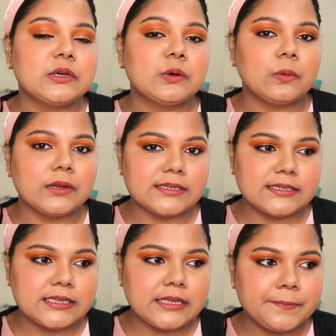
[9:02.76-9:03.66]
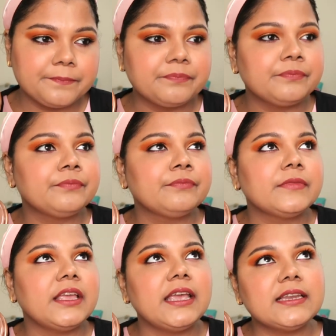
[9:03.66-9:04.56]
the quality,
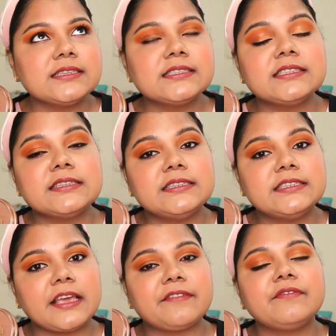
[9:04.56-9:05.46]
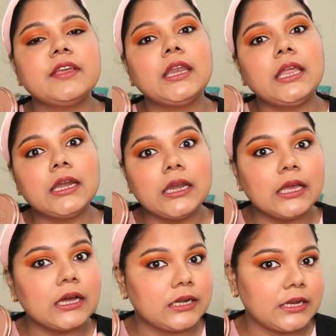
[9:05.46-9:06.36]
it is
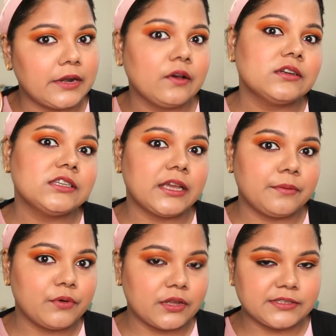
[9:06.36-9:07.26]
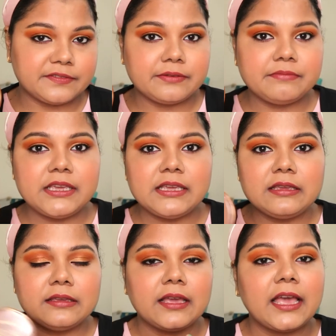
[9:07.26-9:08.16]
definitely a 10 on 10 bronzer for
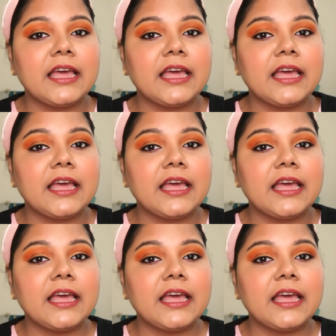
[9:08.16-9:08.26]
me.